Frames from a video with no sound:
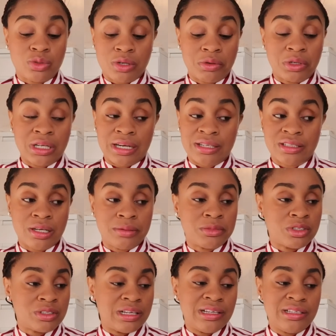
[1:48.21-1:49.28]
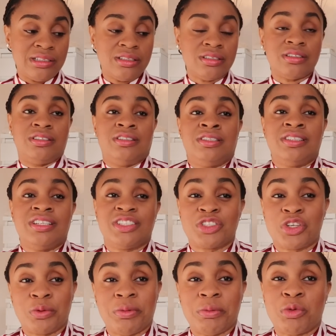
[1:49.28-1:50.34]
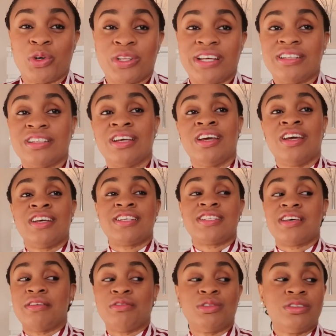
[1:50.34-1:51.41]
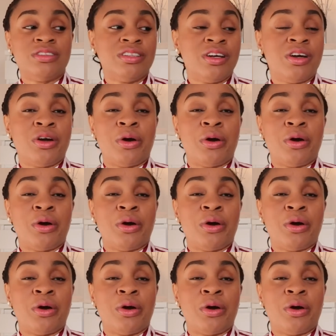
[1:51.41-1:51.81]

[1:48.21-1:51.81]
21 items, clearly there's gonna be more than 7.